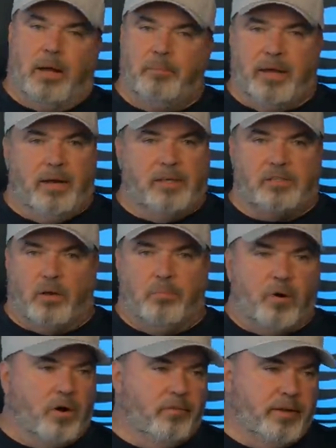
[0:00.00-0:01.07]
I mean, that's all
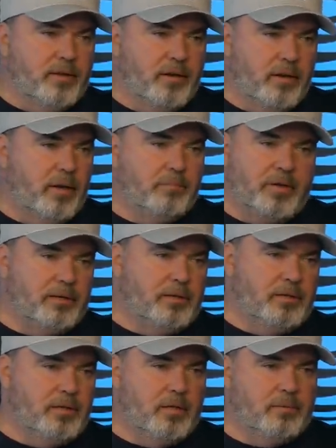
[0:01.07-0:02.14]
part of it. You know, I'm not,
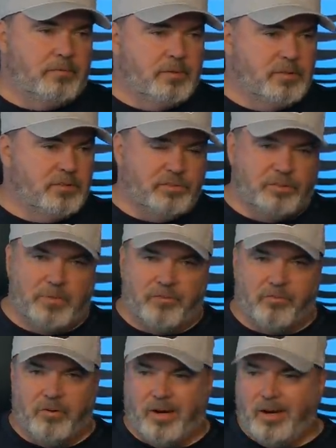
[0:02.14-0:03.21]
you know, I'm
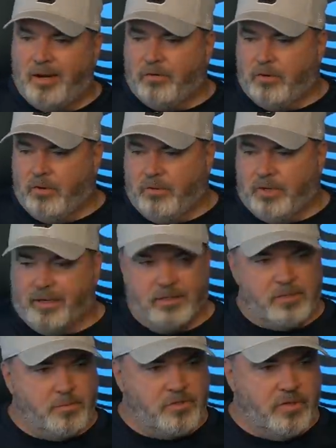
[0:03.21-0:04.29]
disrespectful here. I, I really don't want to get
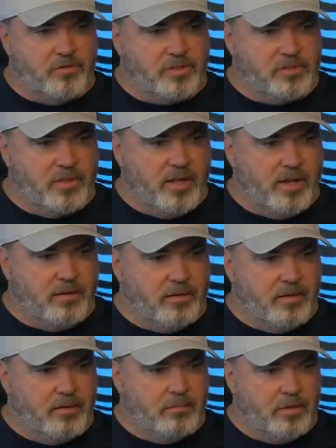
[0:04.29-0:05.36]
into specifics of that.
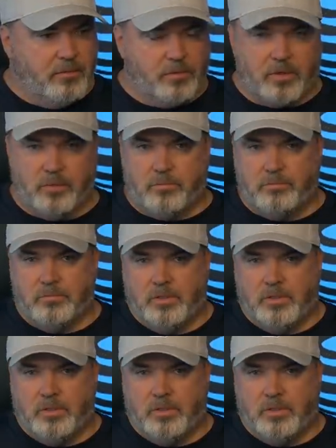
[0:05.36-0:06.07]
Um, you know, we're gonna.